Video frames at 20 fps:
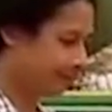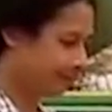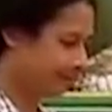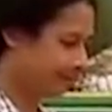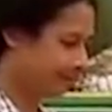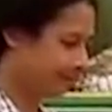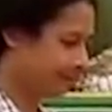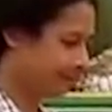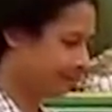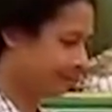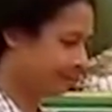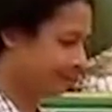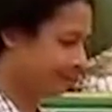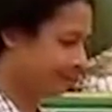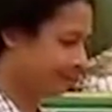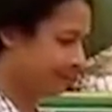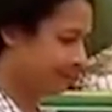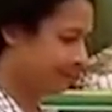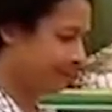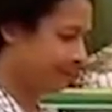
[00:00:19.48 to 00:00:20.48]

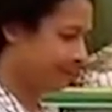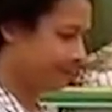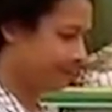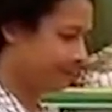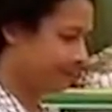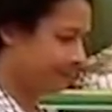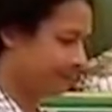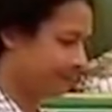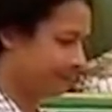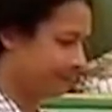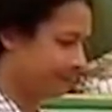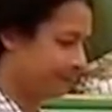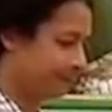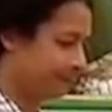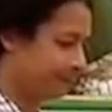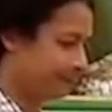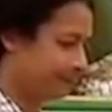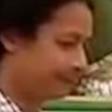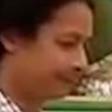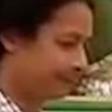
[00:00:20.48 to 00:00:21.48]

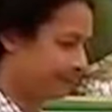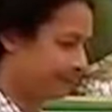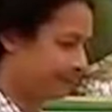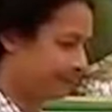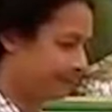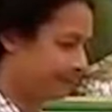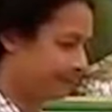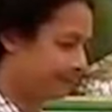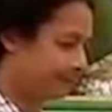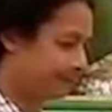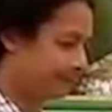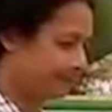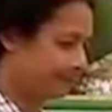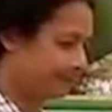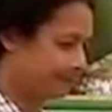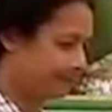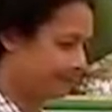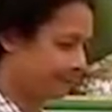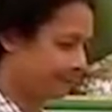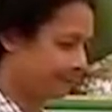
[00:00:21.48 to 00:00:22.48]

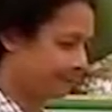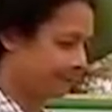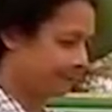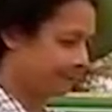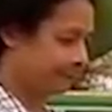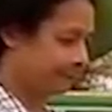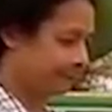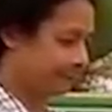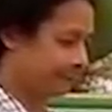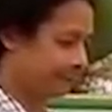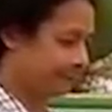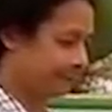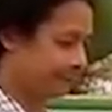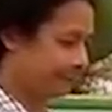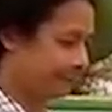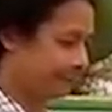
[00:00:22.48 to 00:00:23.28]
(silent)